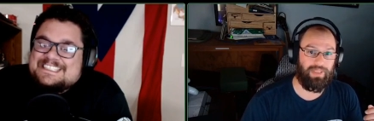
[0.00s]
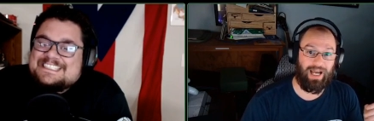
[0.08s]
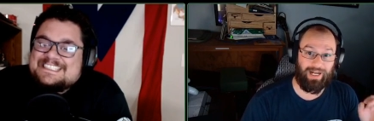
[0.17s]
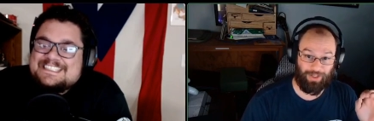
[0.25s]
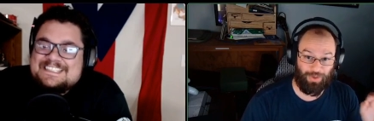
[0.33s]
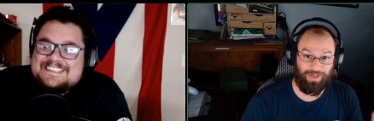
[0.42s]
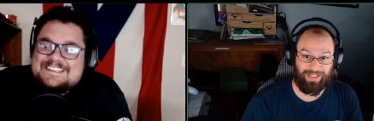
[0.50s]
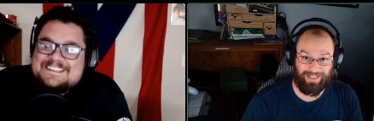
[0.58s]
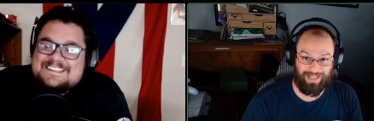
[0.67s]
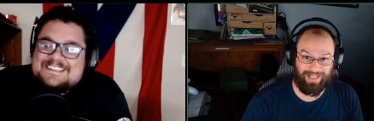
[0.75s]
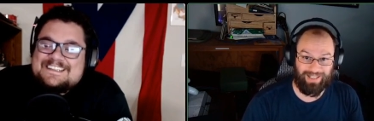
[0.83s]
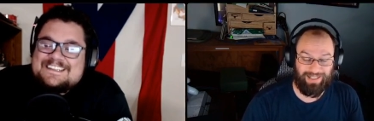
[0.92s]
Speaker 1: not including
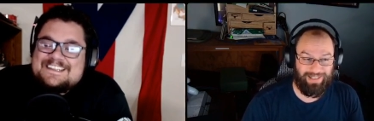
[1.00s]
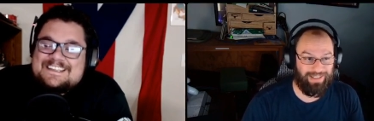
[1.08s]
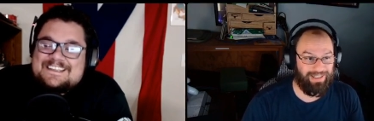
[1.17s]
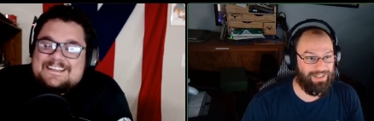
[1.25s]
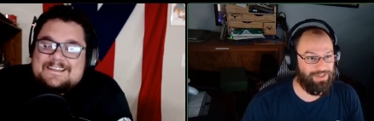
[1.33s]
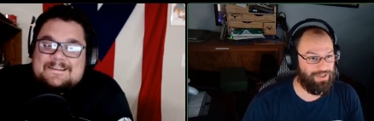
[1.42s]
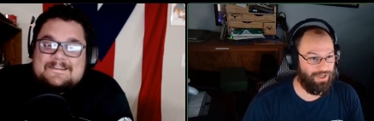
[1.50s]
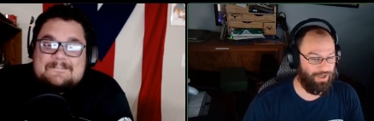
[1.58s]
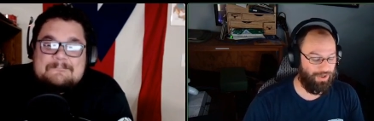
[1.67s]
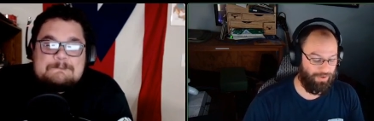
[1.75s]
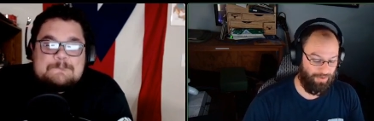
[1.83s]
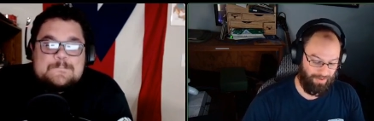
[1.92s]
land.
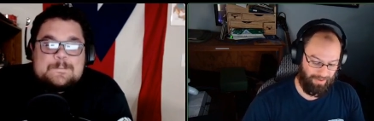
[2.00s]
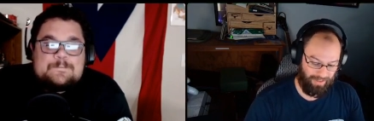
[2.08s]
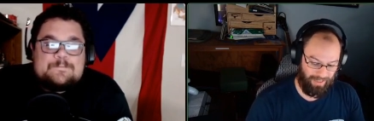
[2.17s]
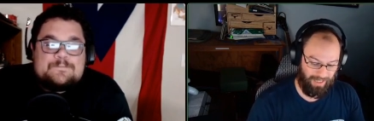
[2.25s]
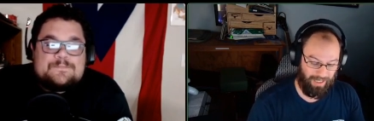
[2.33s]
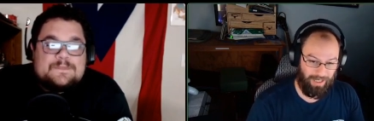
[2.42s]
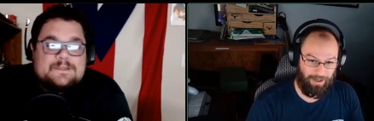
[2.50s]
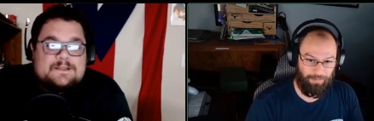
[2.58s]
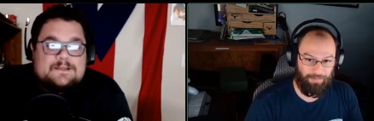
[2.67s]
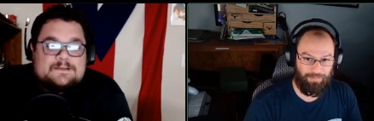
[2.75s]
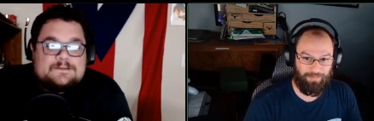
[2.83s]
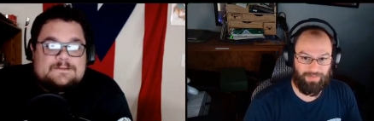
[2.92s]
So, um,
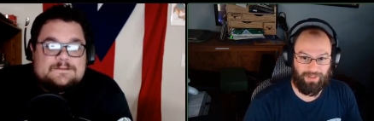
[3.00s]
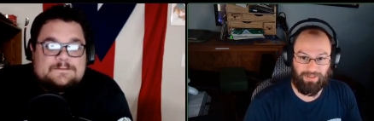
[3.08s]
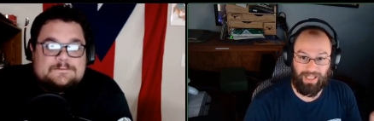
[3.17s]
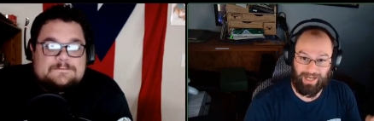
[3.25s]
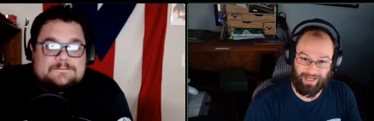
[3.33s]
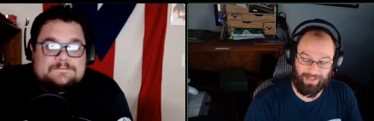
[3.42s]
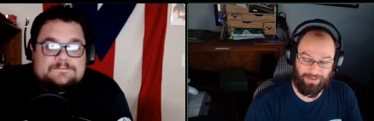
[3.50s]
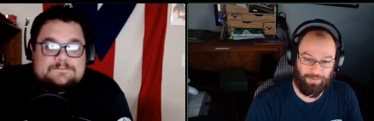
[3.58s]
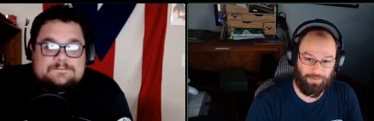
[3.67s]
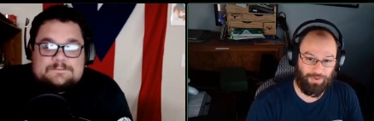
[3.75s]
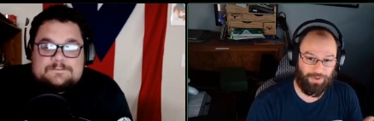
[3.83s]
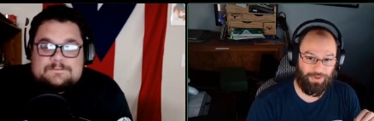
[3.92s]
land,
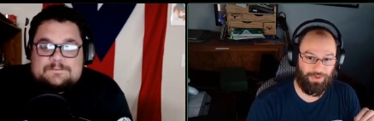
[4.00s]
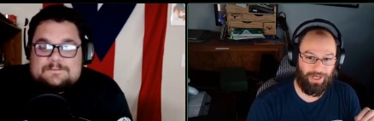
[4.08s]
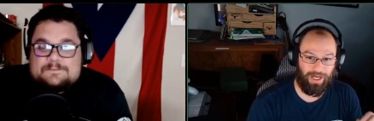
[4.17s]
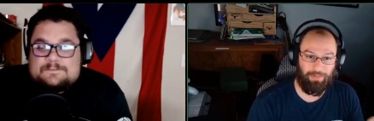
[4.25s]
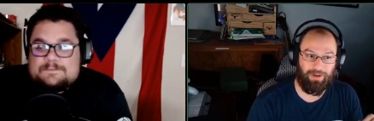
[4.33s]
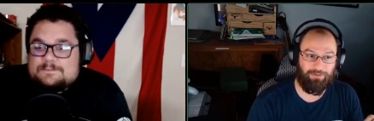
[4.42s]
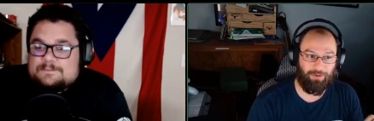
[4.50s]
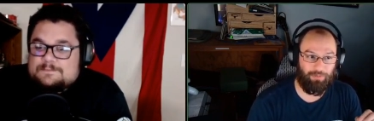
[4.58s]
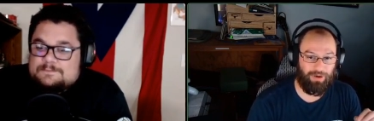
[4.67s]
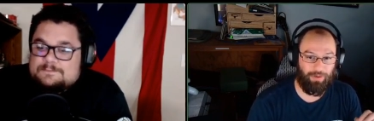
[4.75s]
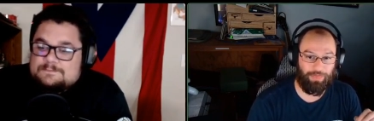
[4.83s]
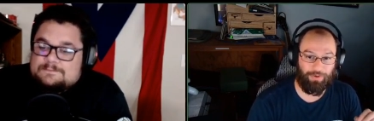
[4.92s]
we're aiming for about